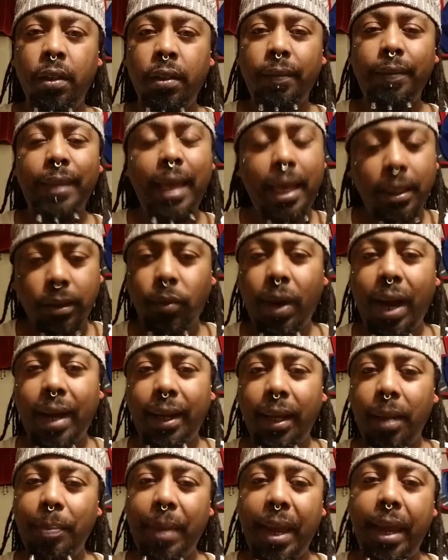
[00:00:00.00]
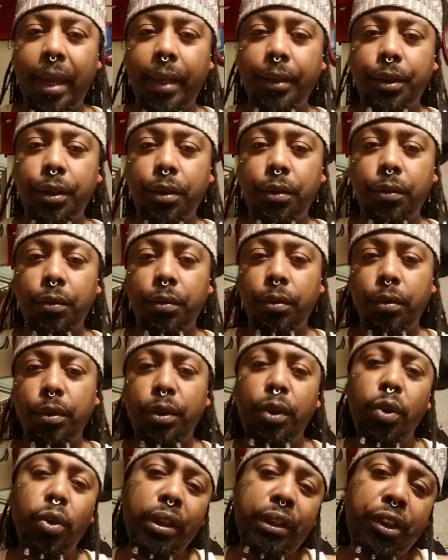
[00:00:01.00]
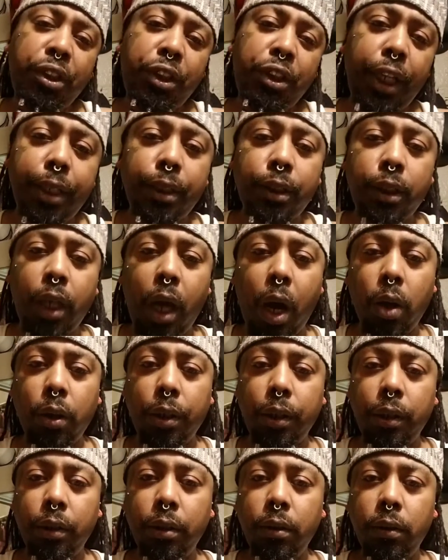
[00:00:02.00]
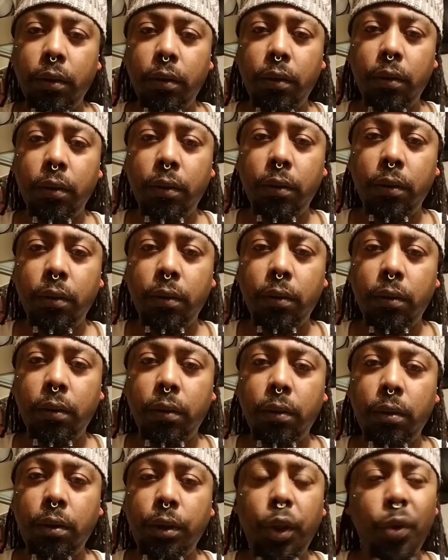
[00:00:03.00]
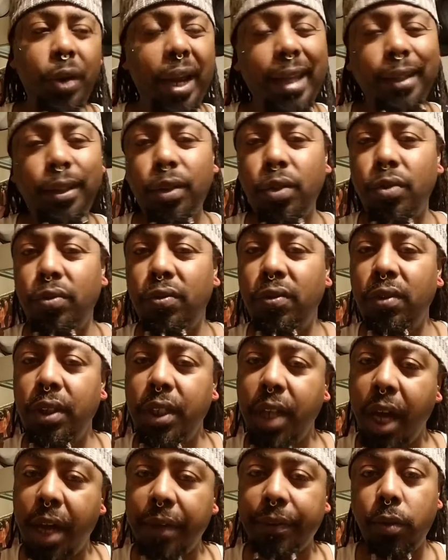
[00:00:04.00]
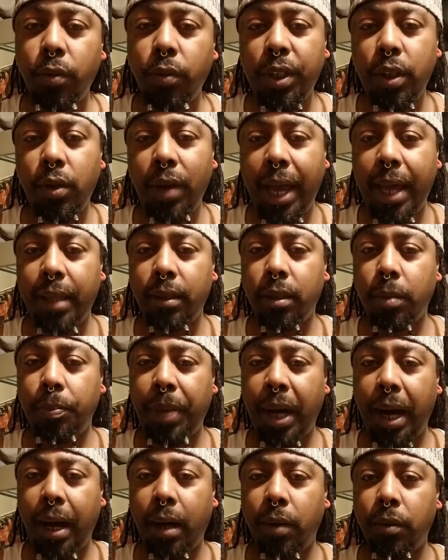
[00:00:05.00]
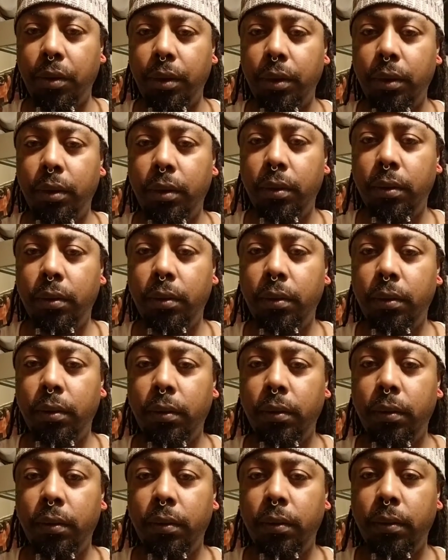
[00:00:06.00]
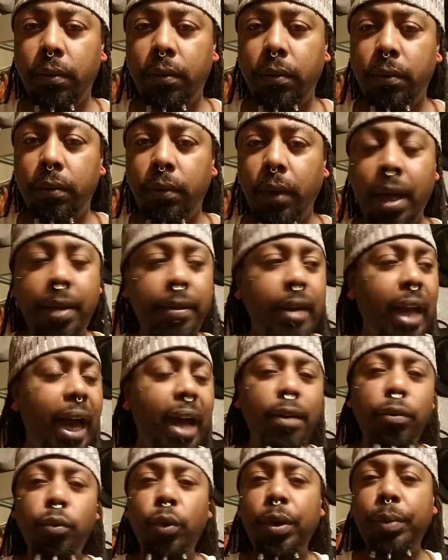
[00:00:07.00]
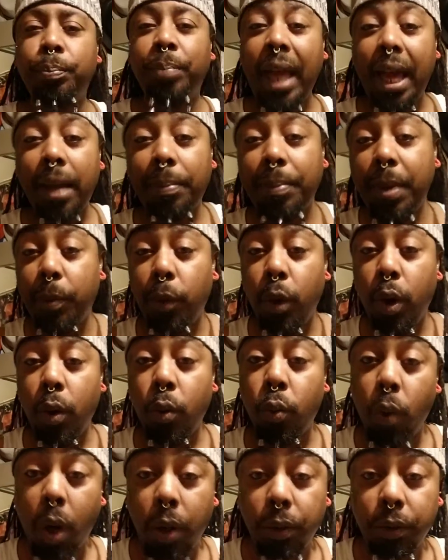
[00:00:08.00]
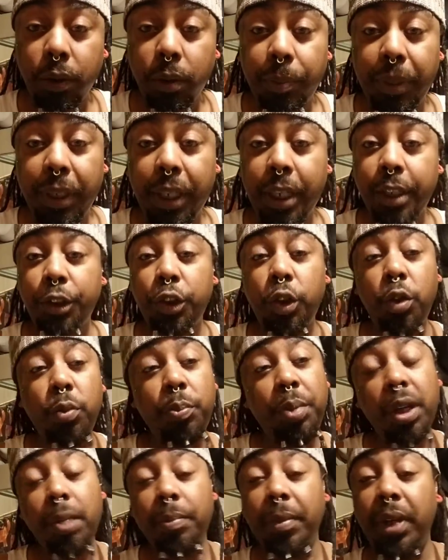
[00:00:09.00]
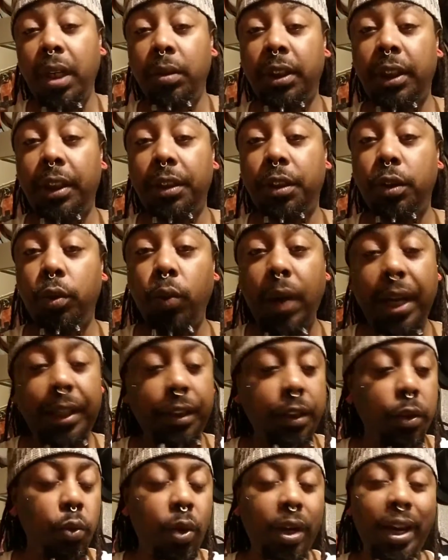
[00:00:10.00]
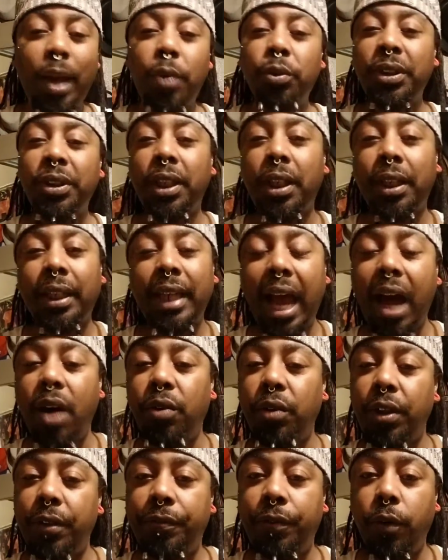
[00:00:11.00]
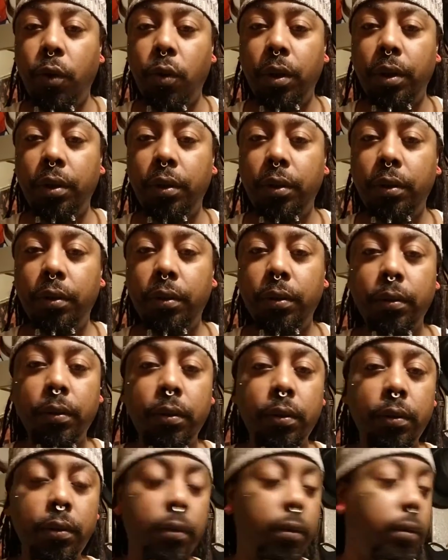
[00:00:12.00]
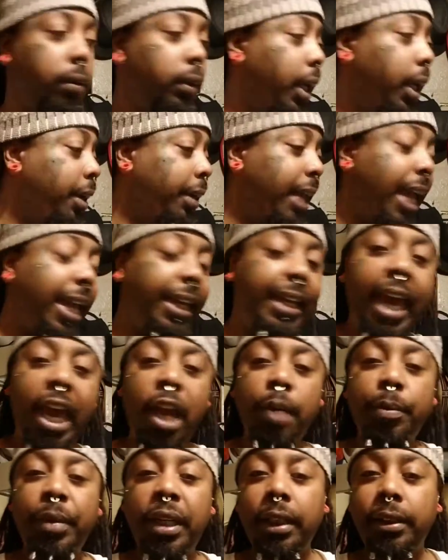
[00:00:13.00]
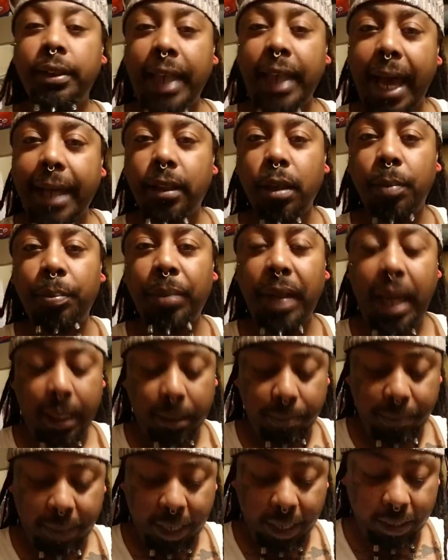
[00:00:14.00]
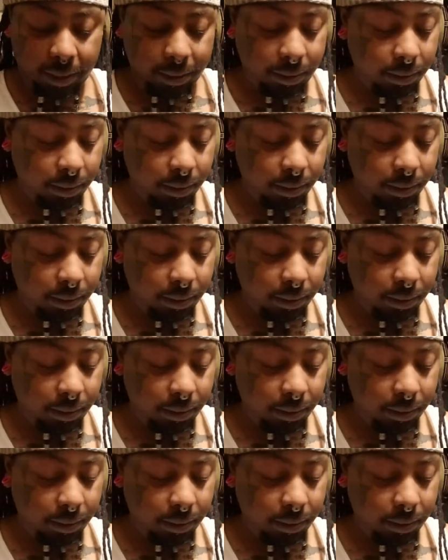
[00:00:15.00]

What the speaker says: That's why they banned you. You a shit talker. You ain't do nothing when you had the power. And now black people are worse because you put them in a situation where they was accounted for. And they came and attacked the black man.